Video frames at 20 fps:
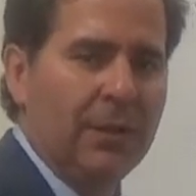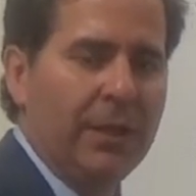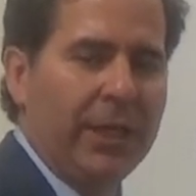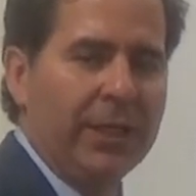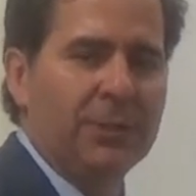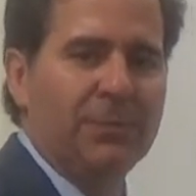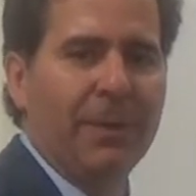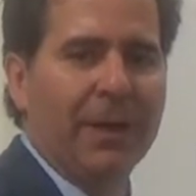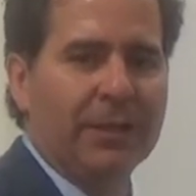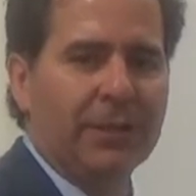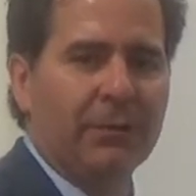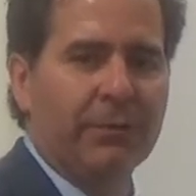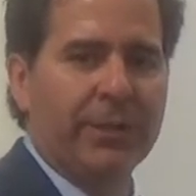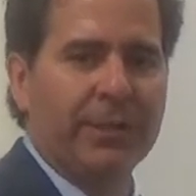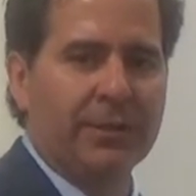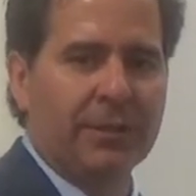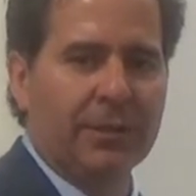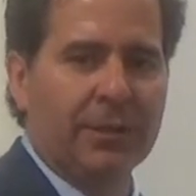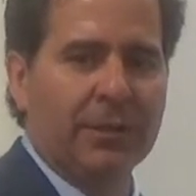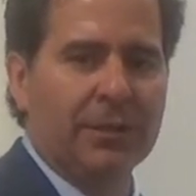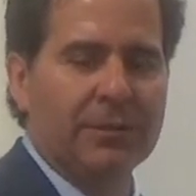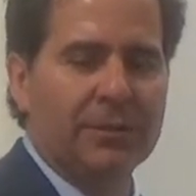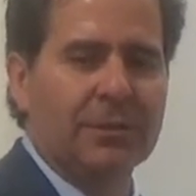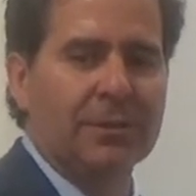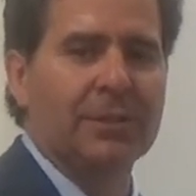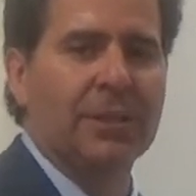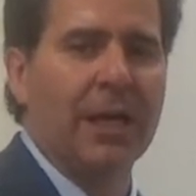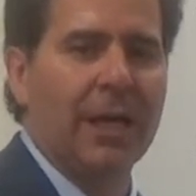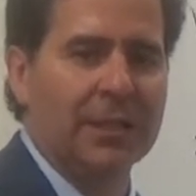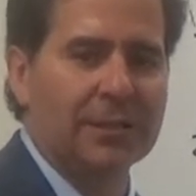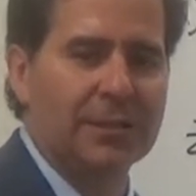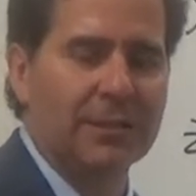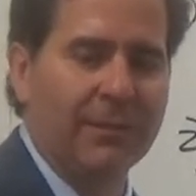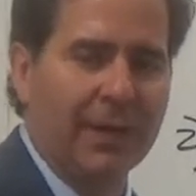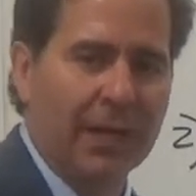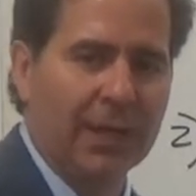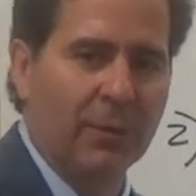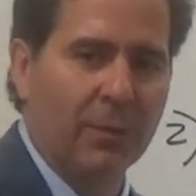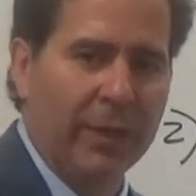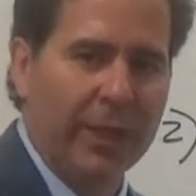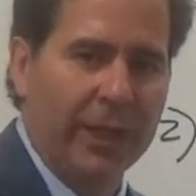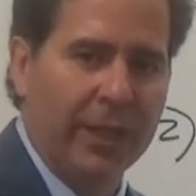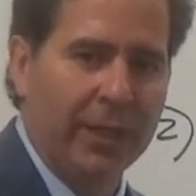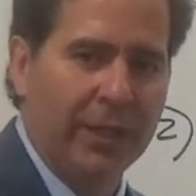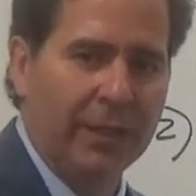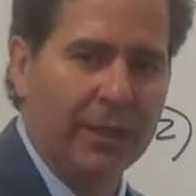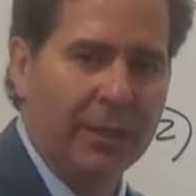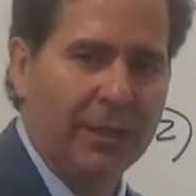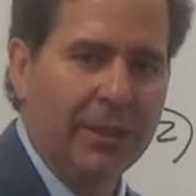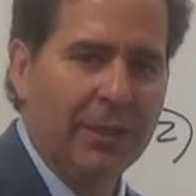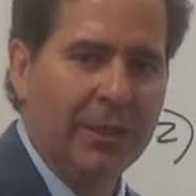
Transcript: expected returns or cost of equity